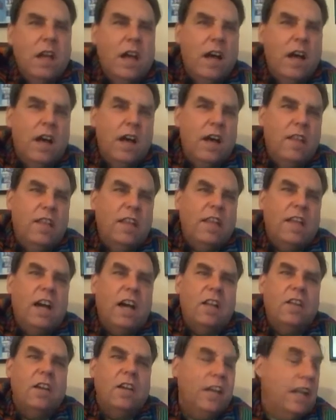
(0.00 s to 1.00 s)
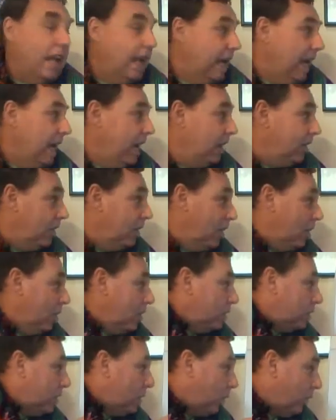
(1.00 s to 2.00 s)
The colored
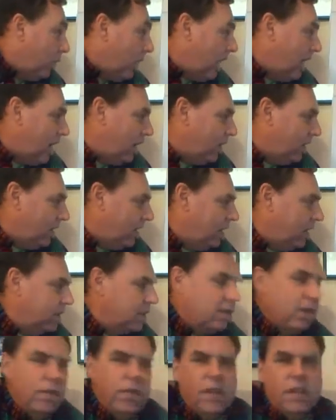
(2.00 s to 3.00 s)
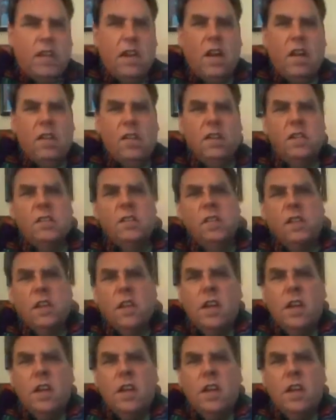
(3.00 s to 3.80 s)
halos around each of the colors